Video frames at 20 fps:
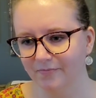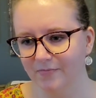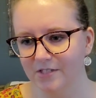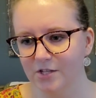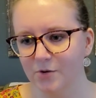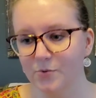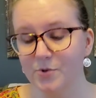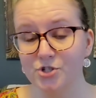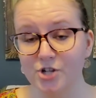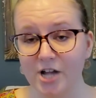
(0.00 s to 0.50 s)

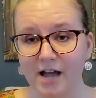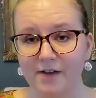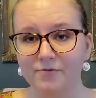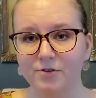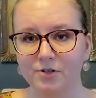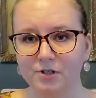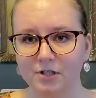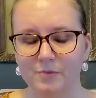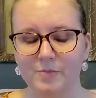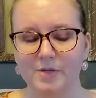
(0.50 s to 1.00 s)
So we chat
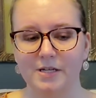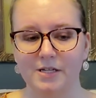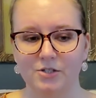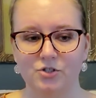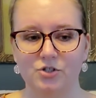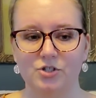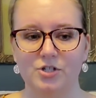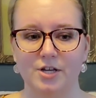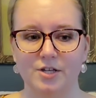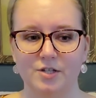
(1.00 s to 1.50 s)
for a little bit.
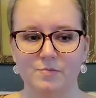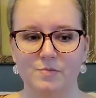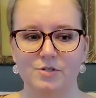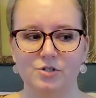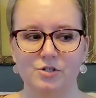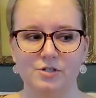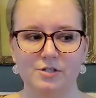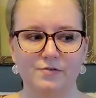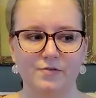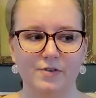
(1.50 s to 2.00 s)
She tells me
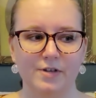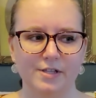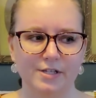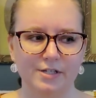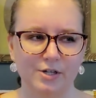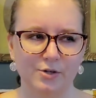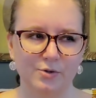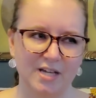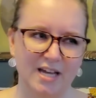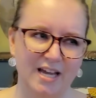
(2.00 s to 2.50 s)
she's
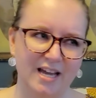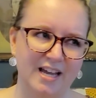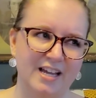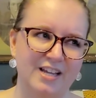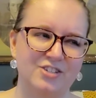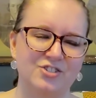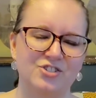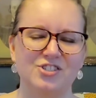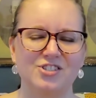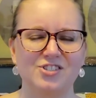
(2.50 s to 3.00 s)
feeling
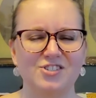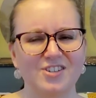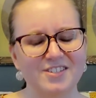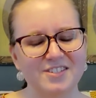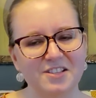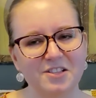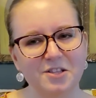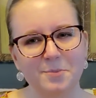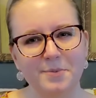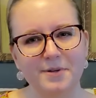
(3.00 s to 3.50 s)
okay. She still
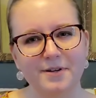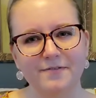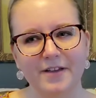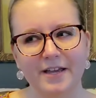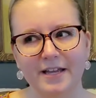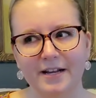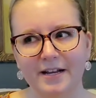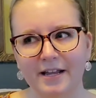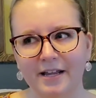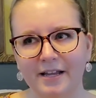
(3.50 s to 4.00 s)
has a little bit of a
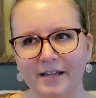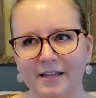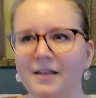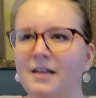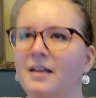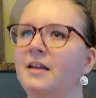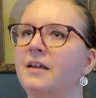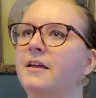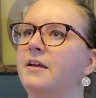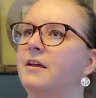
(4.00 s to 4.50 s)
headache
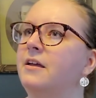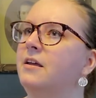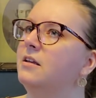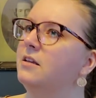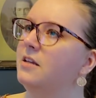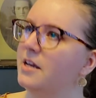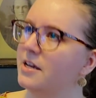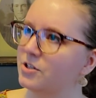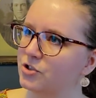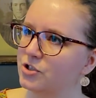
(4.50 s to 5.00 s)

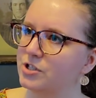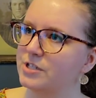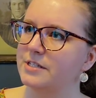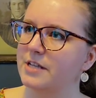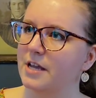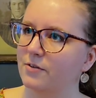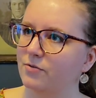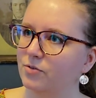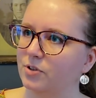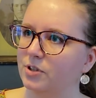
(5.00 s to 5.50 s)
yes, she's
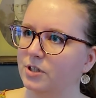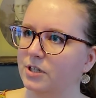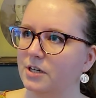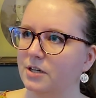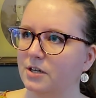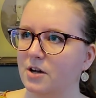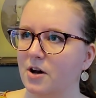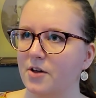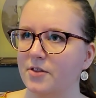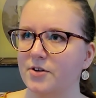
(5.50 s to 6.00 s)
definitely
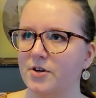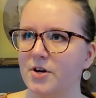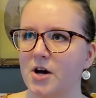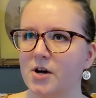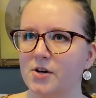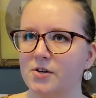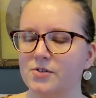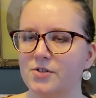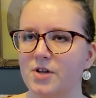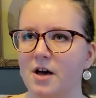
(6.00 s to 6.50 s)
going to call the
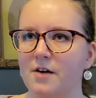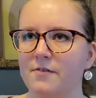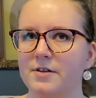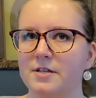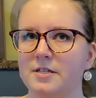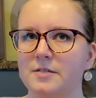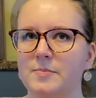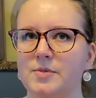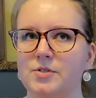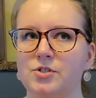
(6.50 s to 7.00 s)
doctor's
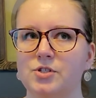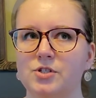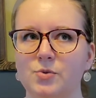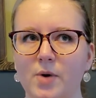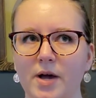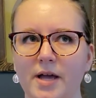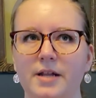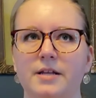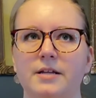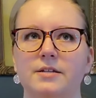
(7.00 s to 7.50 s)
office, but she's
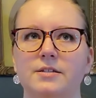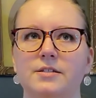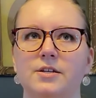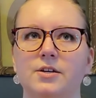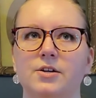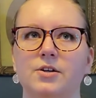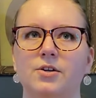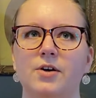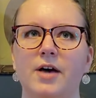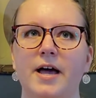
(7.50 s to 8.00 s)
waiting
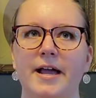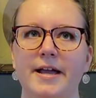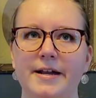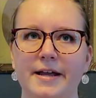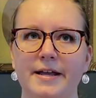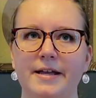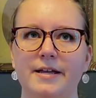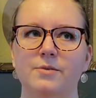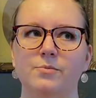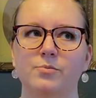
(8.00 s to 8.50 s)
until 8
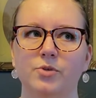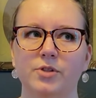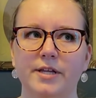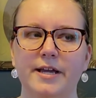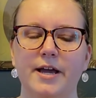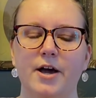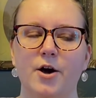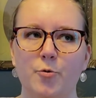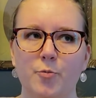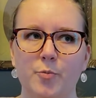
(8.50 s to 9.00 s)
a.m. when
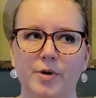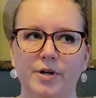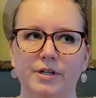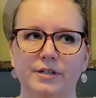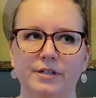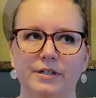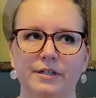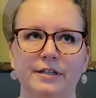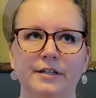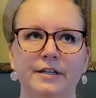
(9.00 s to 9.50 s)
they
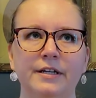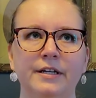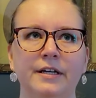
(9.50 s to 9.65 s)
open.